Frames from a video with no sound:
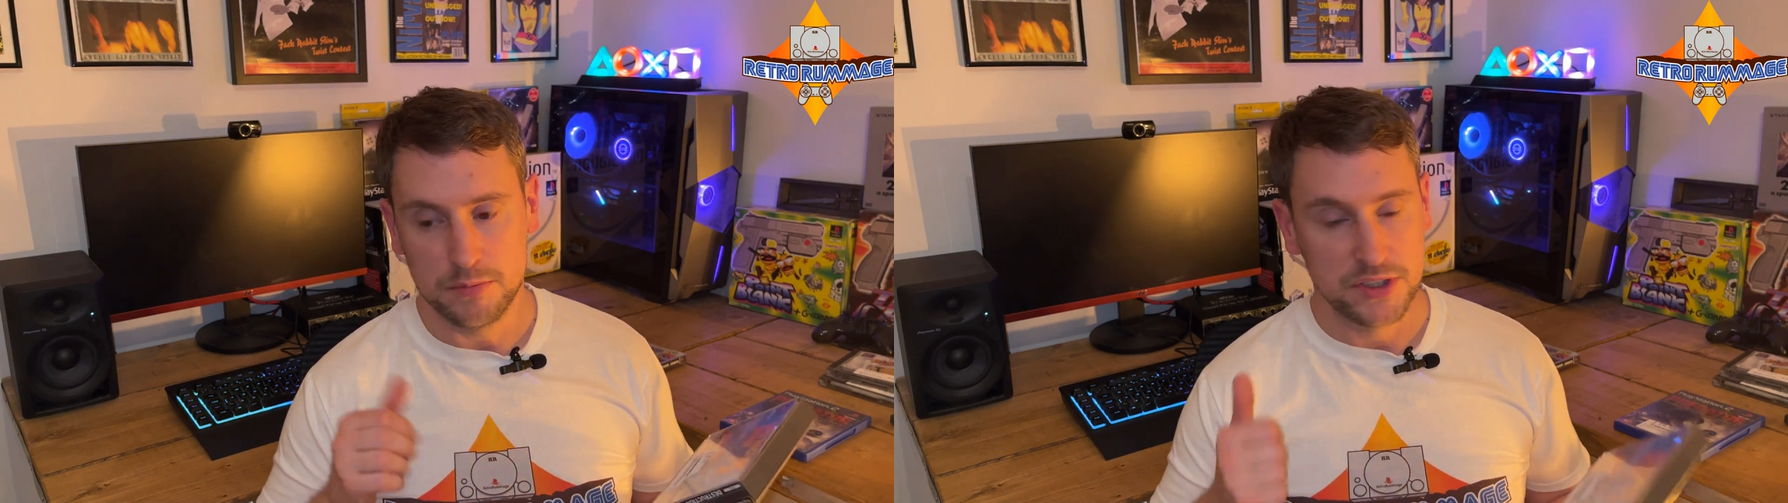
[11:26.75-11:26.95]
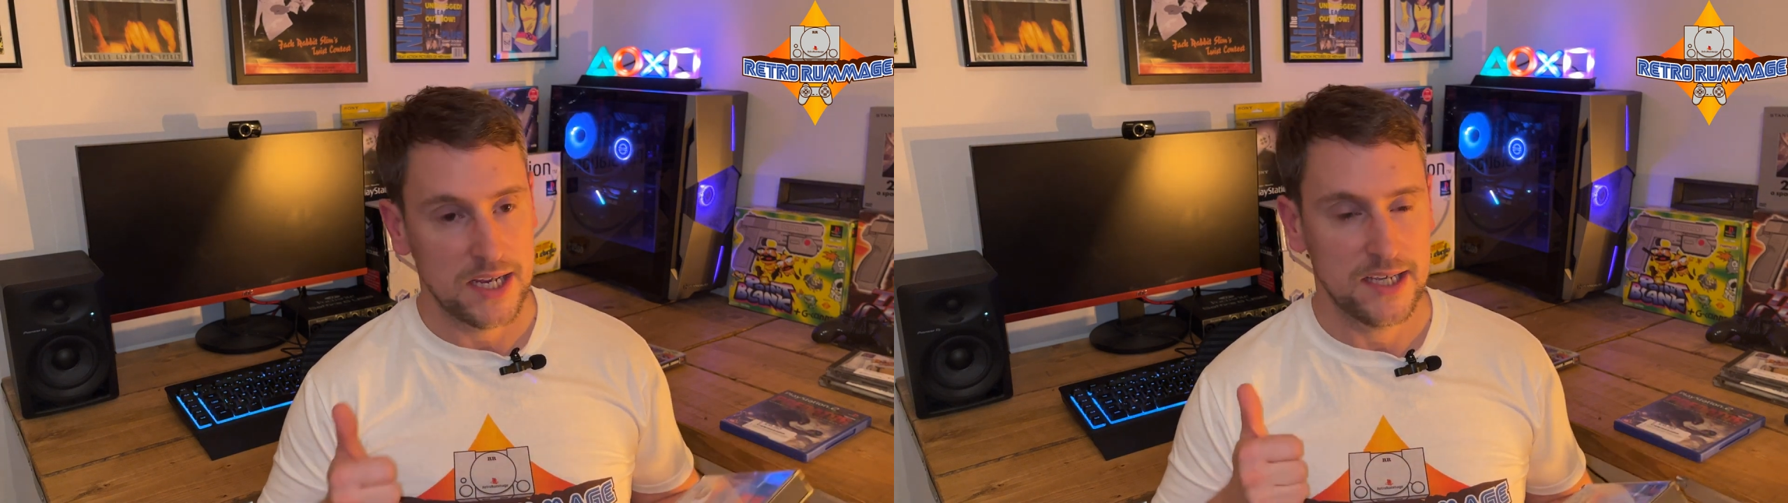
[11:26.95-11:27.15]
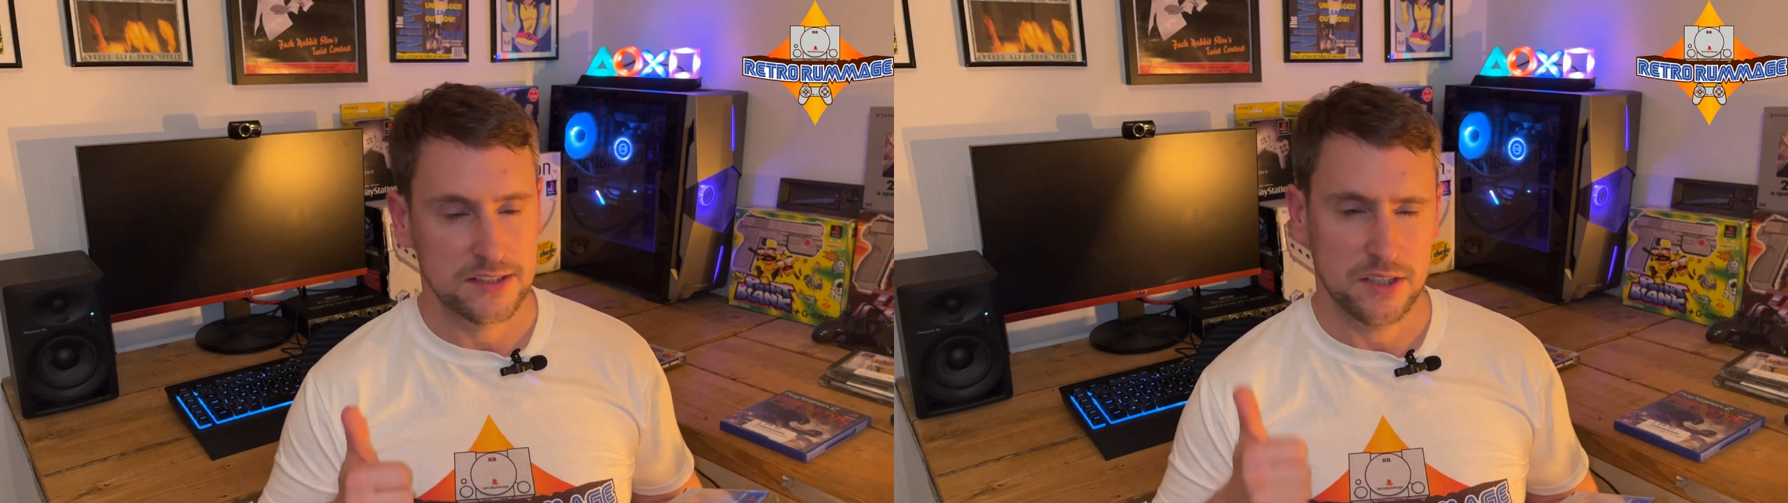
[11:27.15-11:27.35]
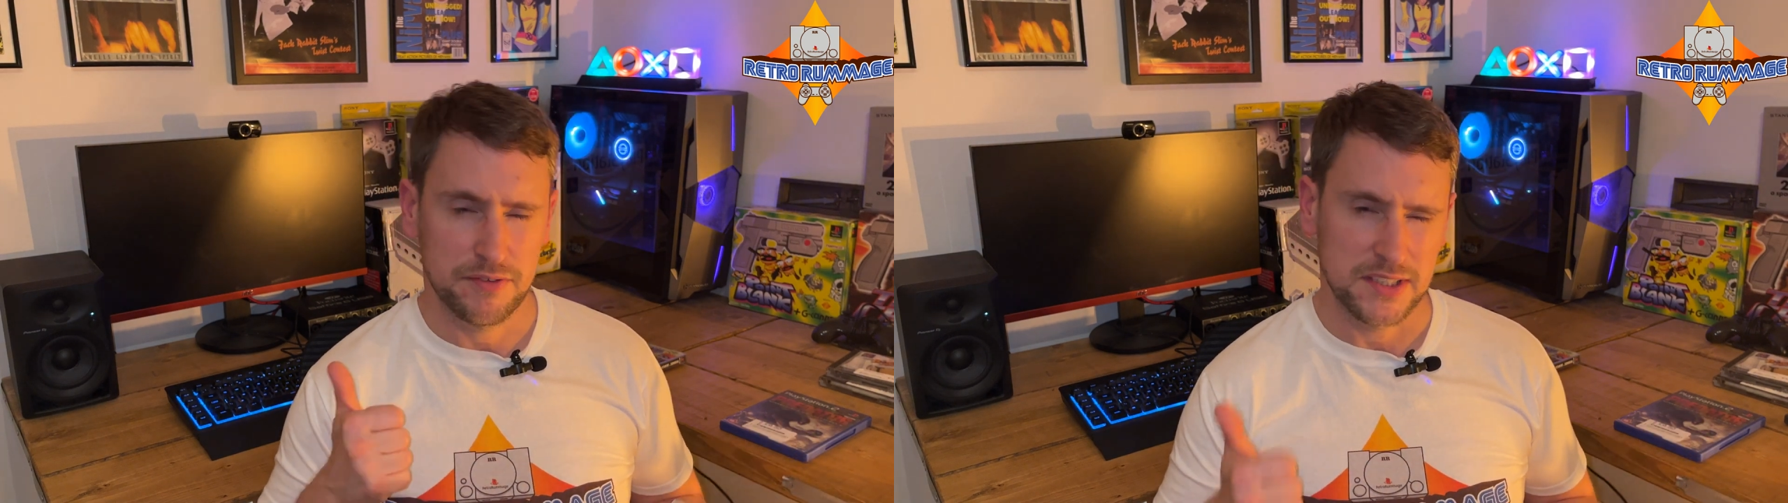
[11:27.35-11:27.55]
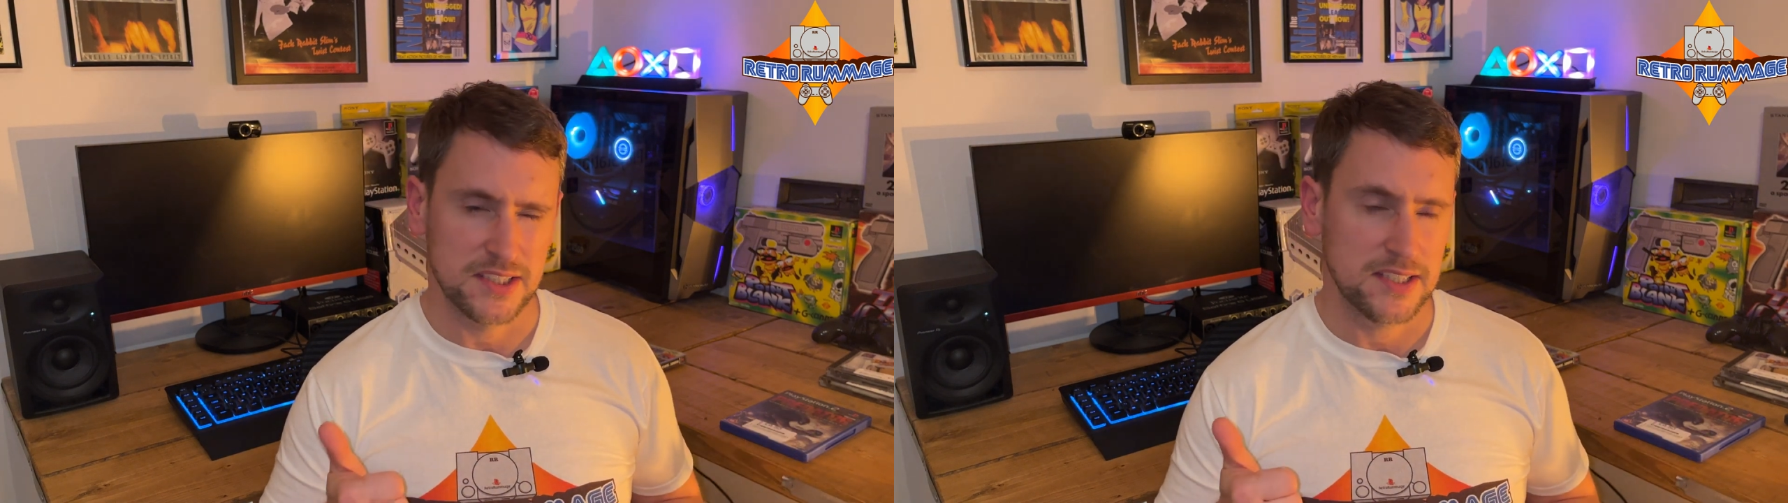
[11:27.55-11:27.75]
Shout out to, I
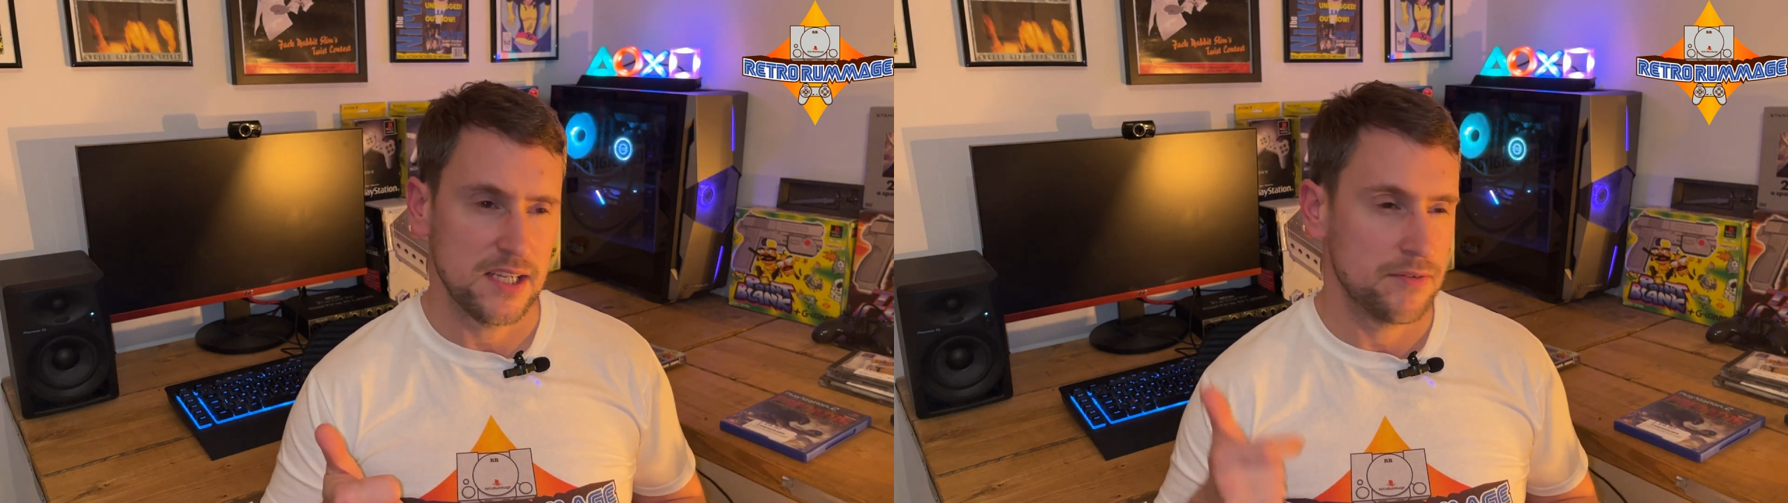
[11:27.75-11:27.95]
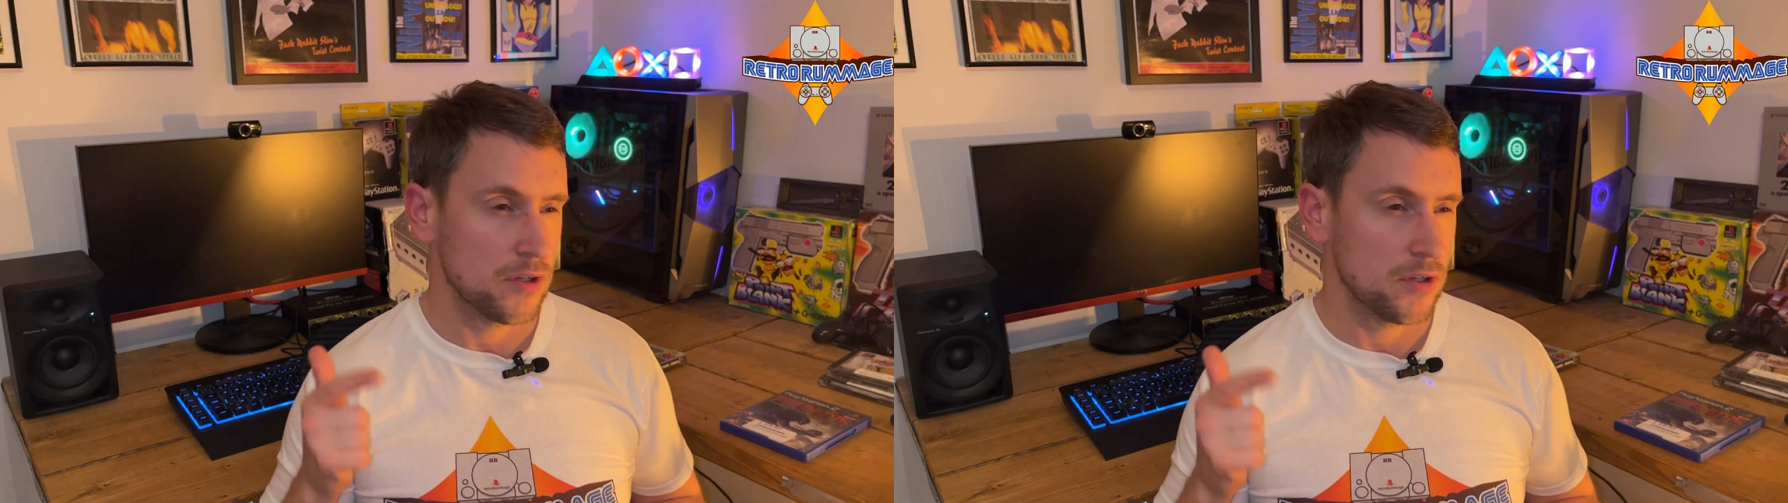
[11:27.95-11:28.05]
think, Steve,